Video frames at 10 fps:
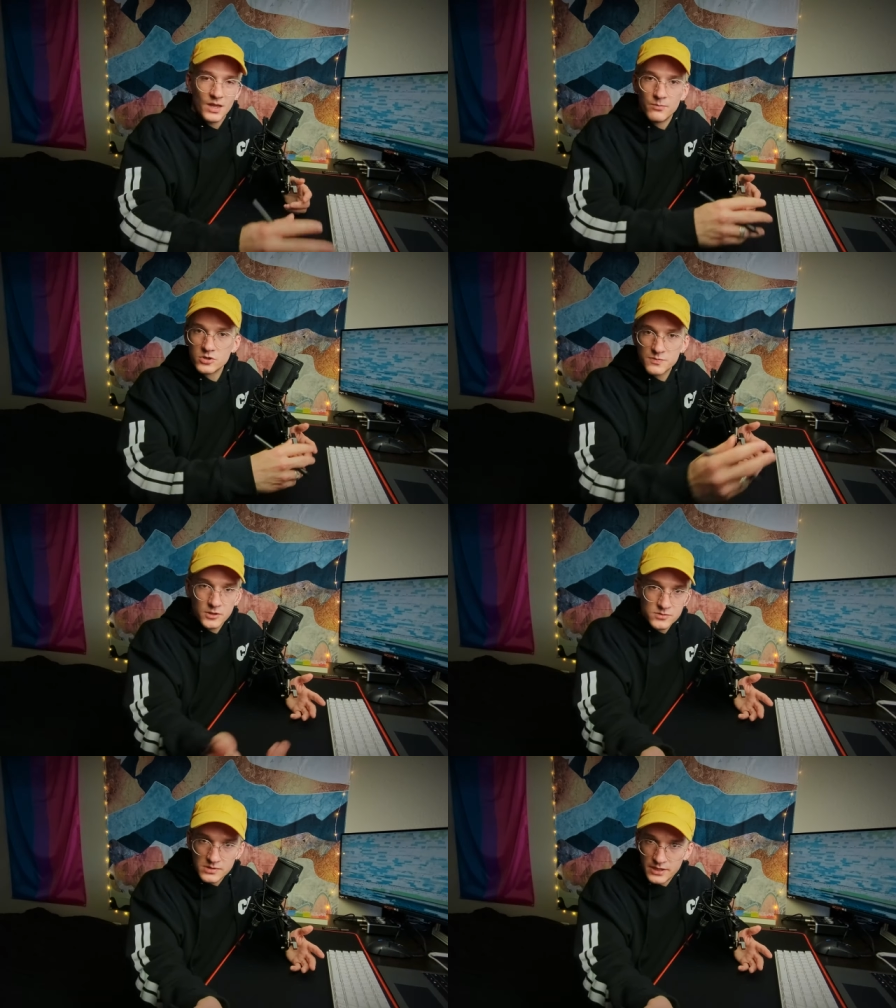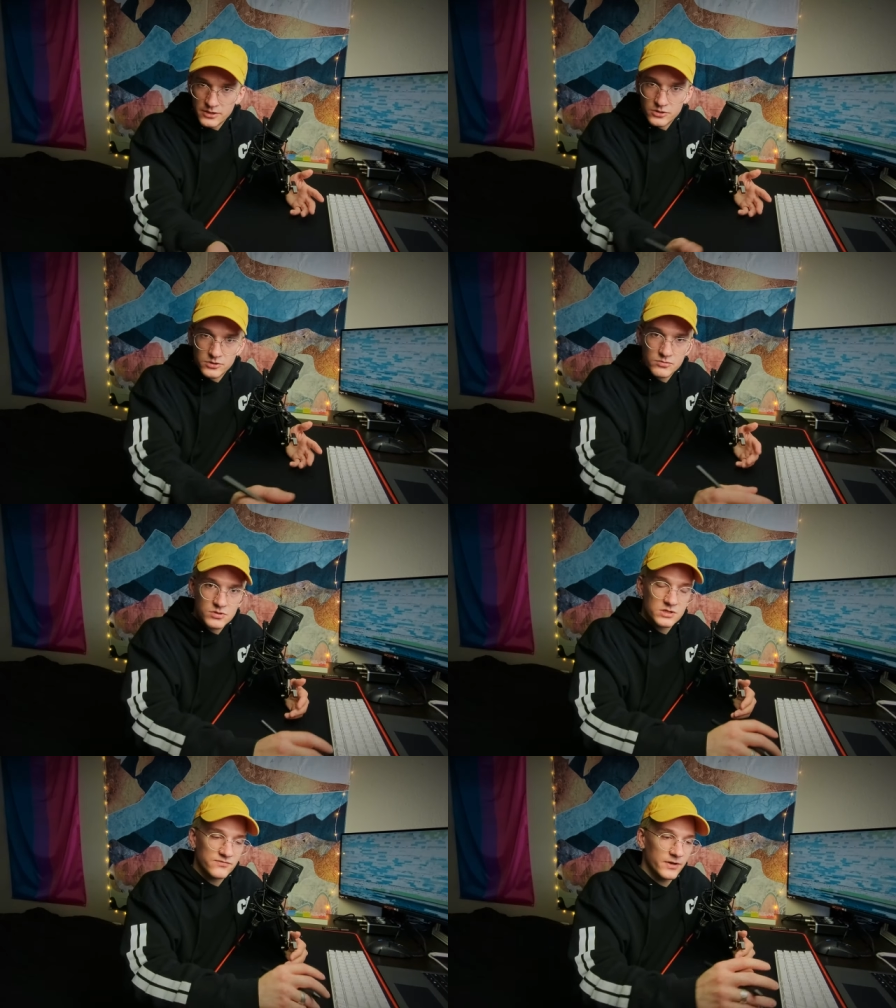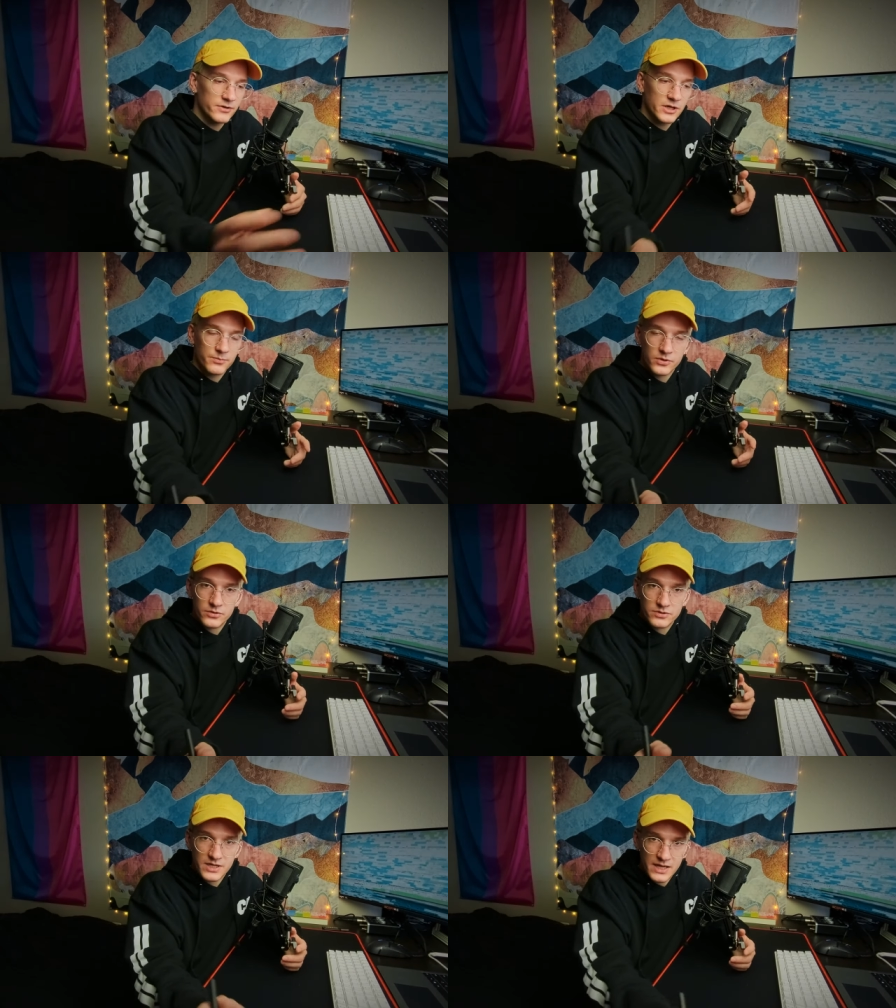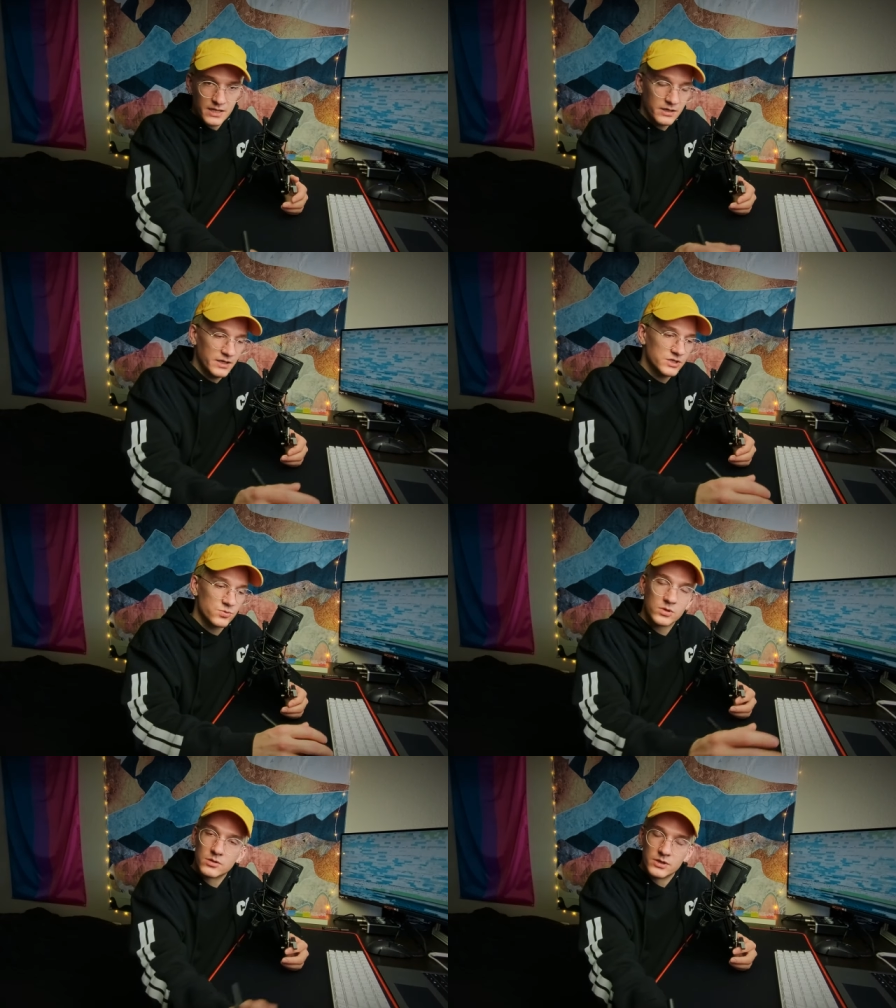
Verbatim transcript: And most programs allow you to do this. Final Cut Pro 10 is really,